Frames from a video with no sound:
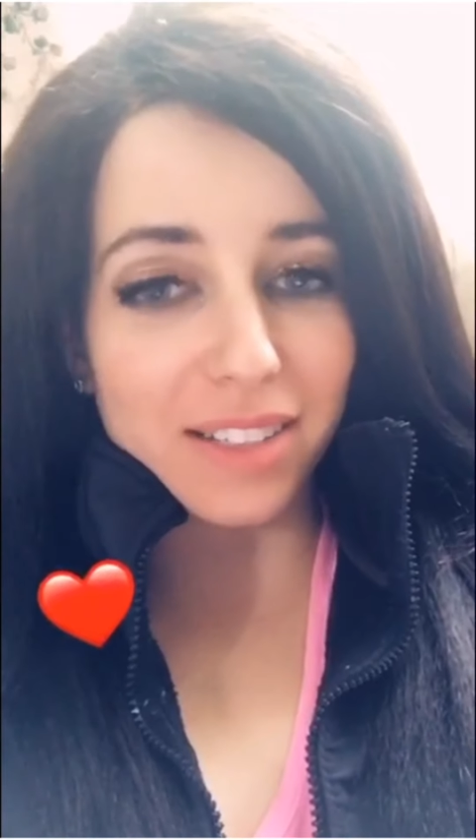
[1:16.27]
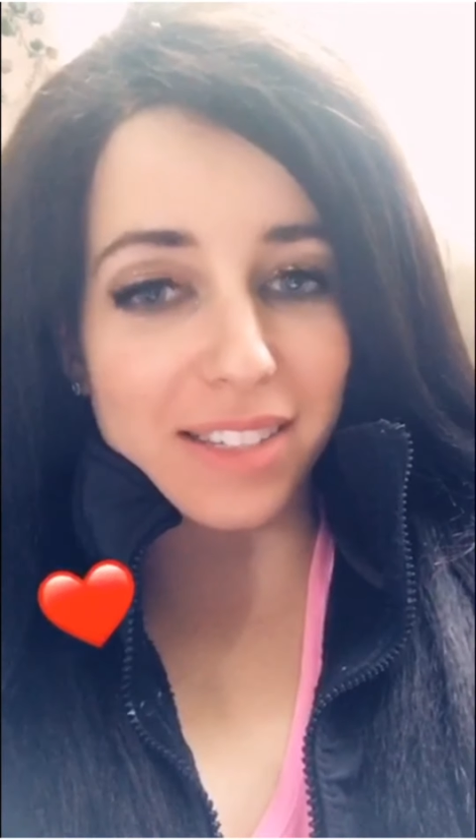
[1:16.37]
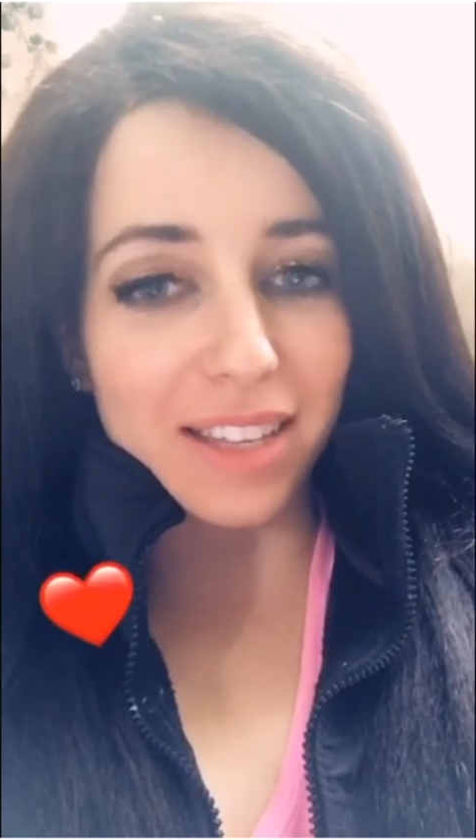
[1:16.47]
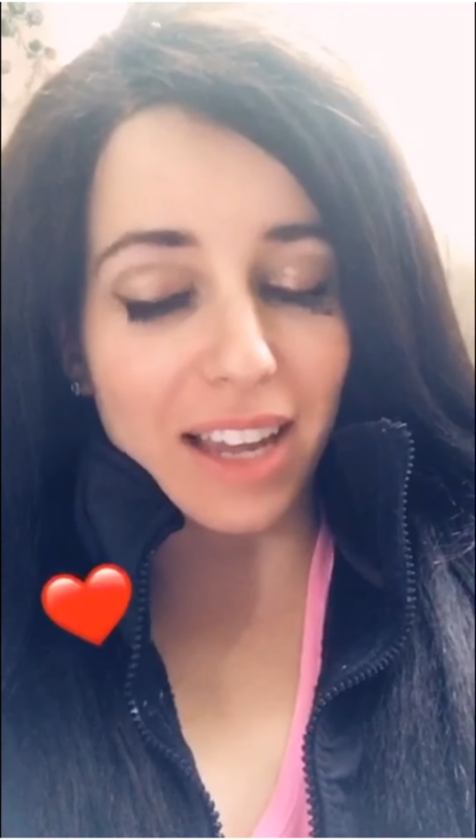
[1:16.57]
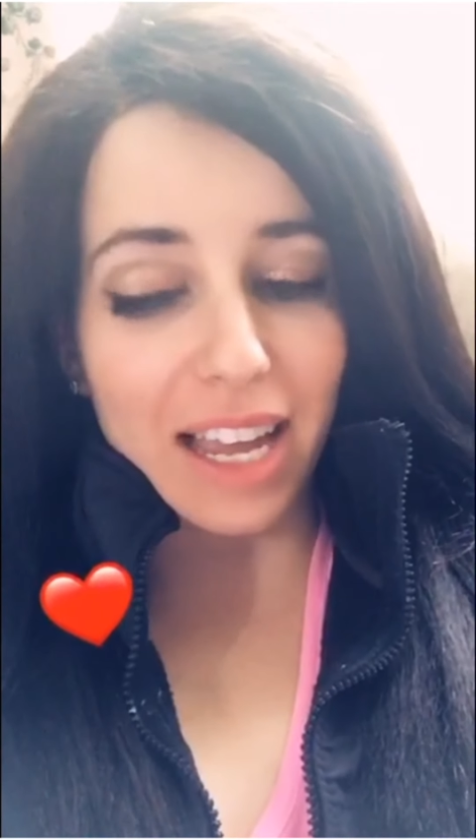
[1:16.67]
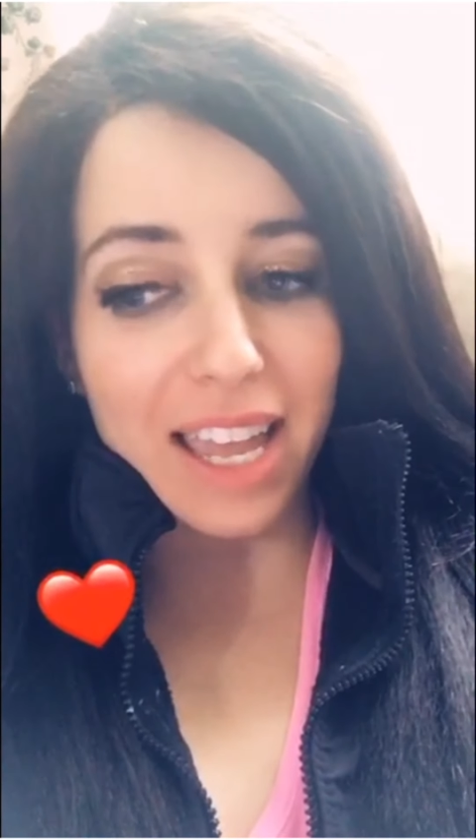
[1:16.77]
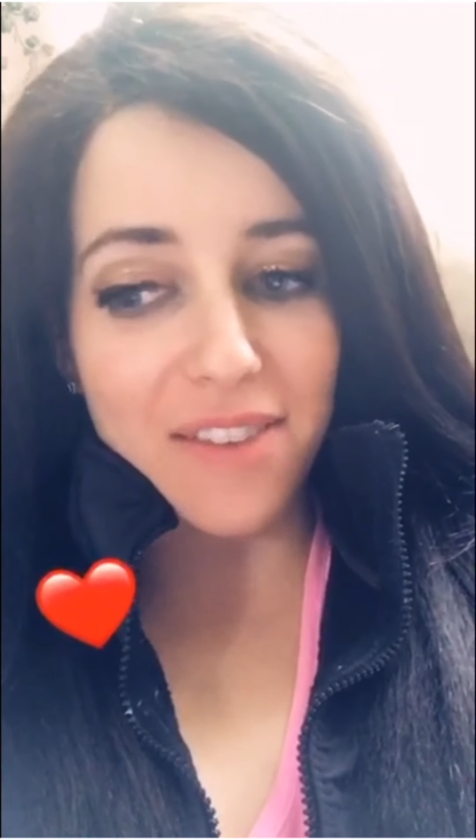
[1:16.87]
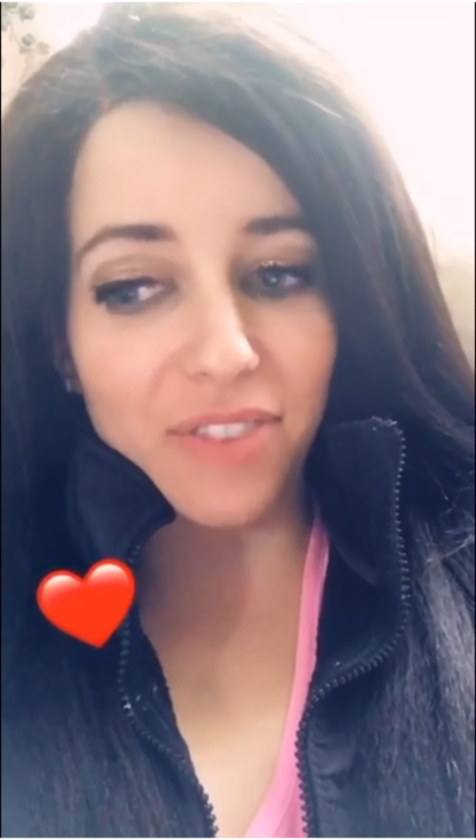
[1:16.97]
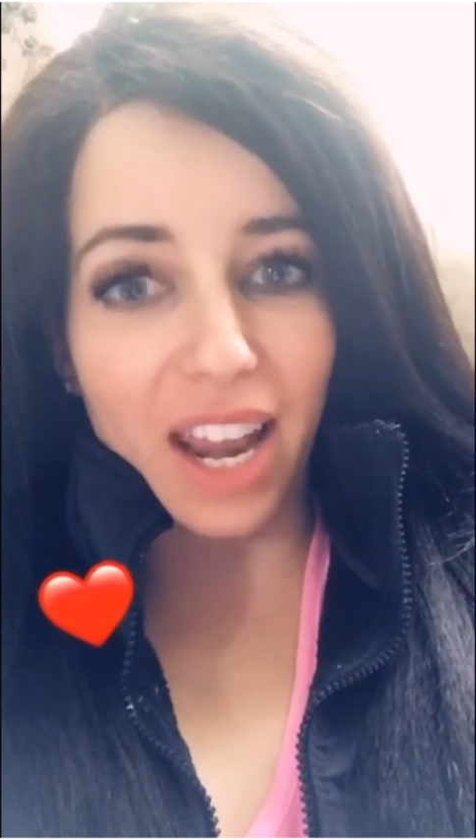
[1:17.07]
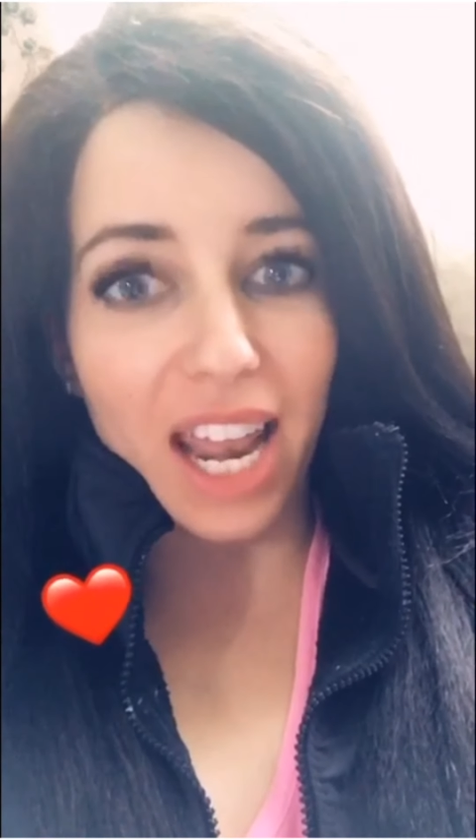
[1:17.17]
it's like I
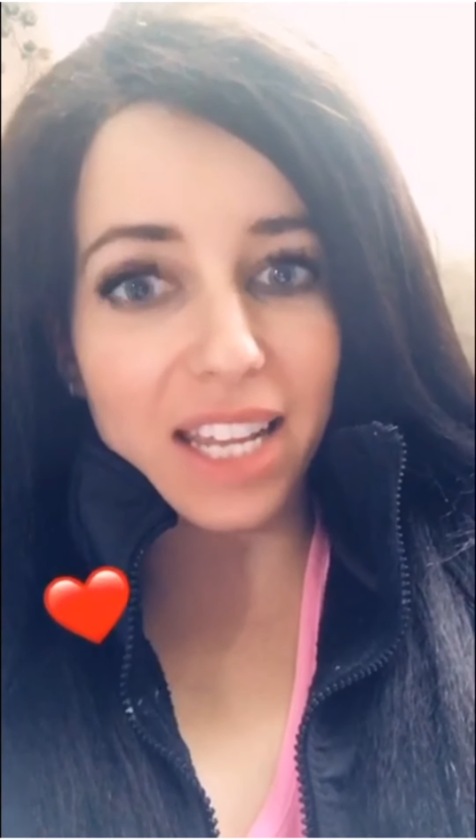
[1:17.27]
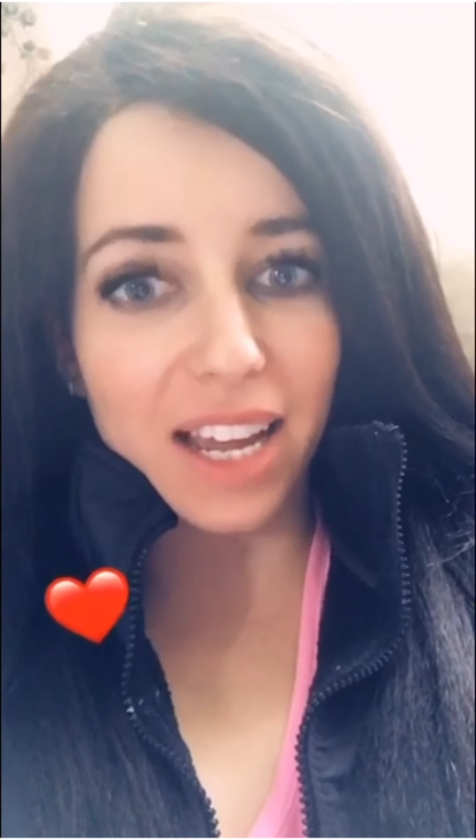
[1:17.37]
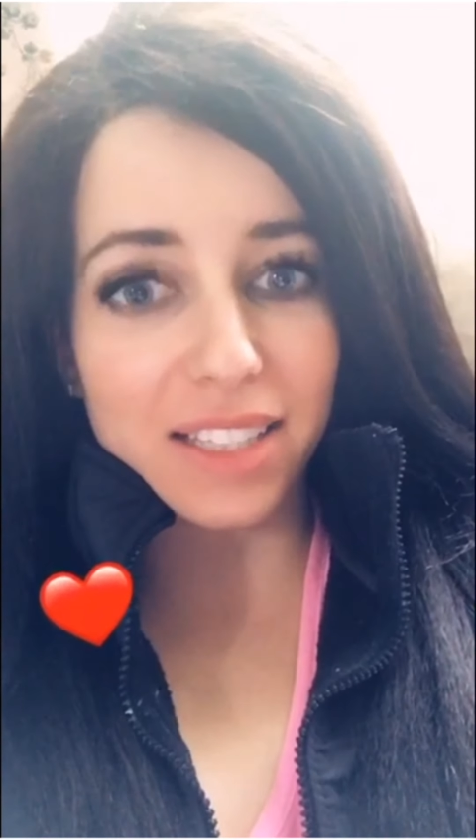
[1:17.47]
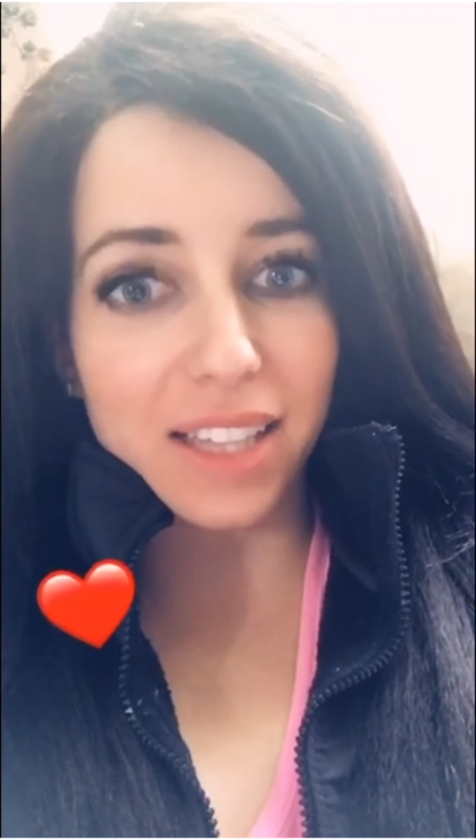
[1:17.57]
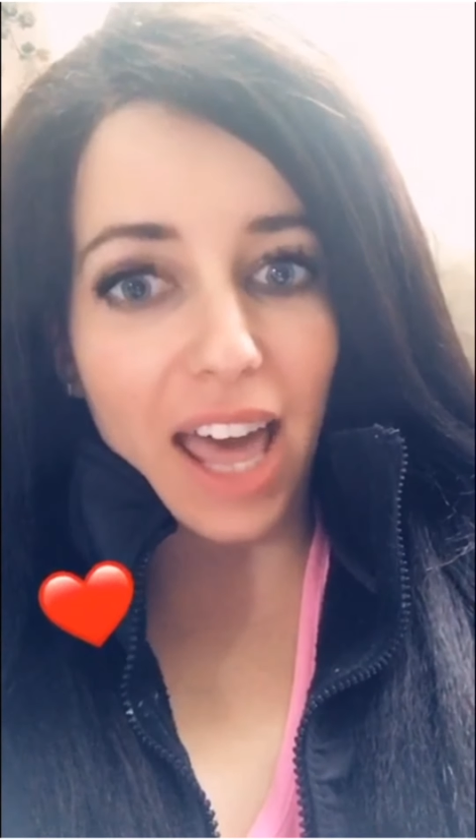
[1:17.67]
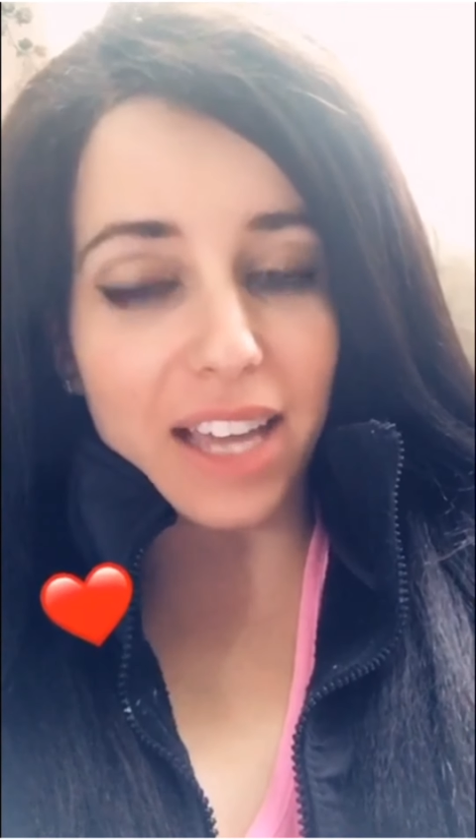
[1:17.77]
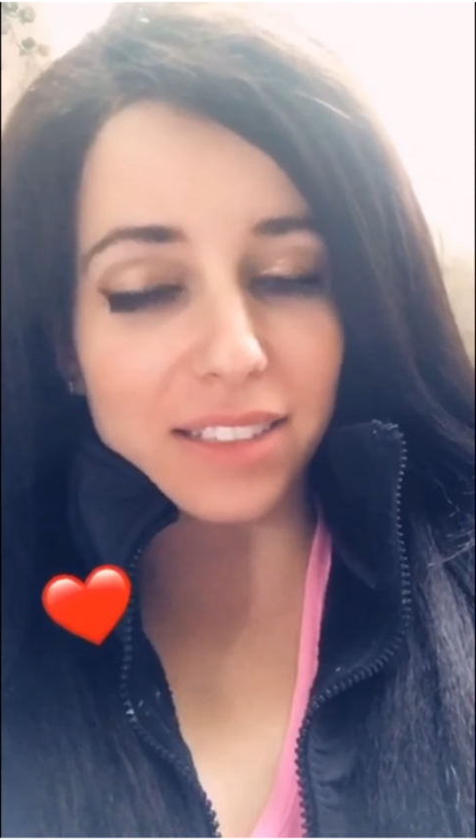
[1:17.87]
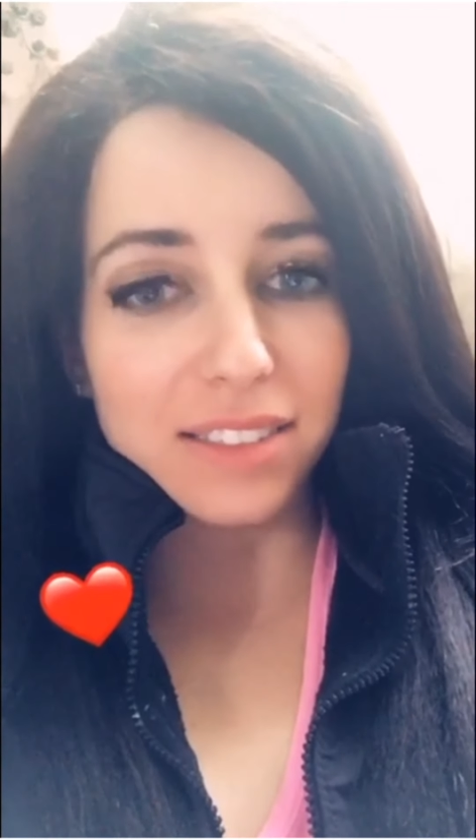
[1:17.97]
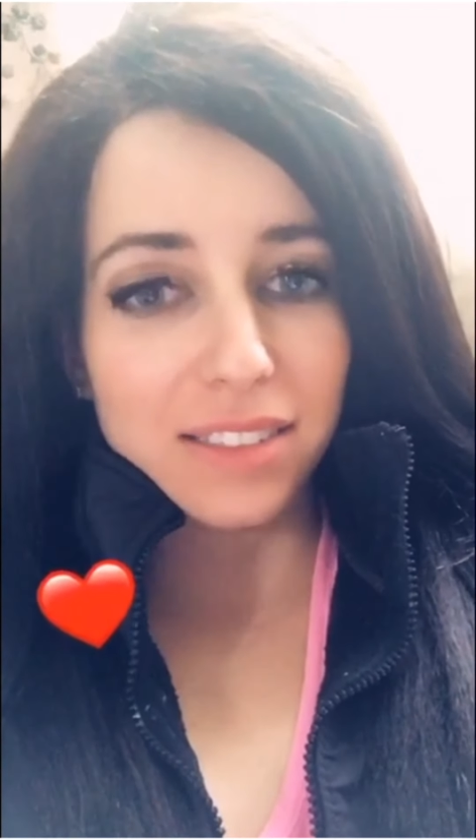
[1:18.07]
can't find any guys I like.